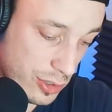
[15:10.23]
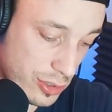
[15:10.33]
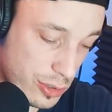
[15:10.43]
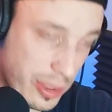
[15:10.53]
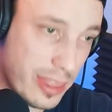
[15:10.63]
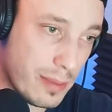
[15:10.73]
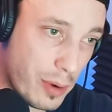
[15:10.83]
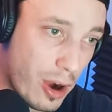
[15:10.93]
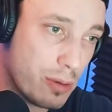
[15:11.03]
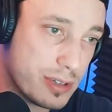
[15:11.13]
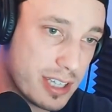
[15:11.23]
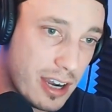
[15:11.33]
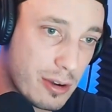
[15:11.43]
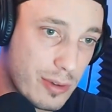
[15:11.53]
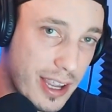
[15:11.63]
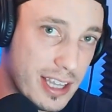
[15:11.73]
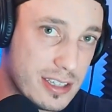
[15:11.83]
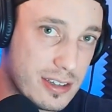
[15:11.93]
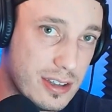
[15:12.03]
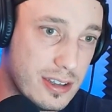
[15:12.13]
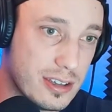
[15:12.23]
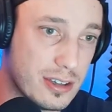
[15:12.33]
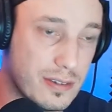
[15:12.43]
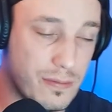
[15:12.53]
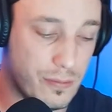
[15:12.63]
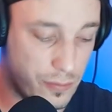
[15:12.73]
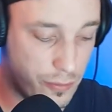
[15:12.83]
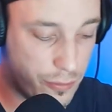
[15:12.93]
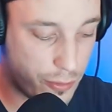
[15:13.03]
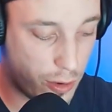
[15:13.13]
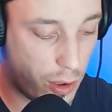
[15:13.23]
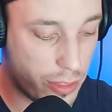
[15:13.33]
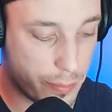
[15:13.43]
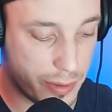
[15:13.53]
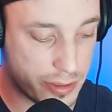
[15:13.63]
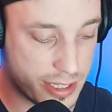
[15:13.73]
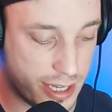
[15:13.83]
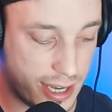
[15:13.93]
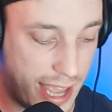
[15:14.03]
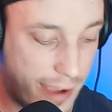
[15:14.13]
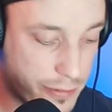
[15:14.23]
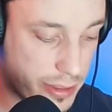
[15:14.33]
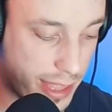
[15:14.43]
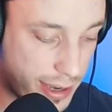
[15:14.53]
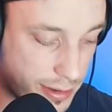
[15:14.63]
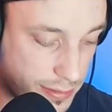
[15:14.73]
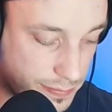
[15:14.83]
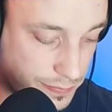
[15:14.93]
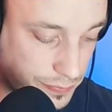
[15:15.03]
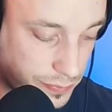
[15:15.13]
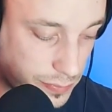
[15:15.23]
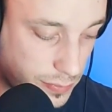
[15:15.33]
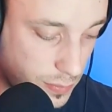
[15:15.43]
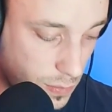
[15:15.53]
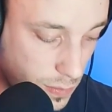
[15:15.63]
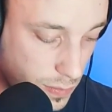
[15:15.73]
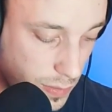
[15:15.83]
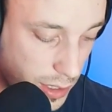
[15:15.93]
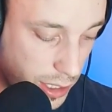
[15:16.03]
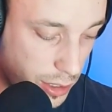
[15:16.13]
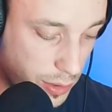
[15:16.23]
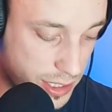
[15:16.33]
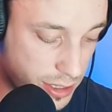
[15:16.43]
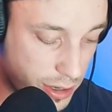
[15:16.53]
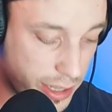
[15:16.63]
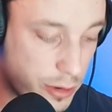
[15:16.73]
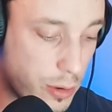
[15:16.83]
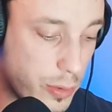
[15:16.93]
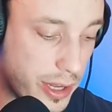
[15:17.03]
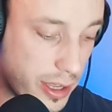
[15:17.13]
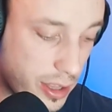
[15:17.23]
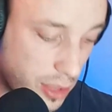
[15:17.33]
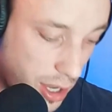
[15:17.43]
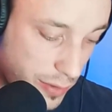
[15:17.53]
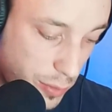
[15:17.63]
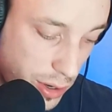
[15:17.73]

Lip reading: So then the bar was kind of raised for all the builds I did after that. I started incorporating a lot of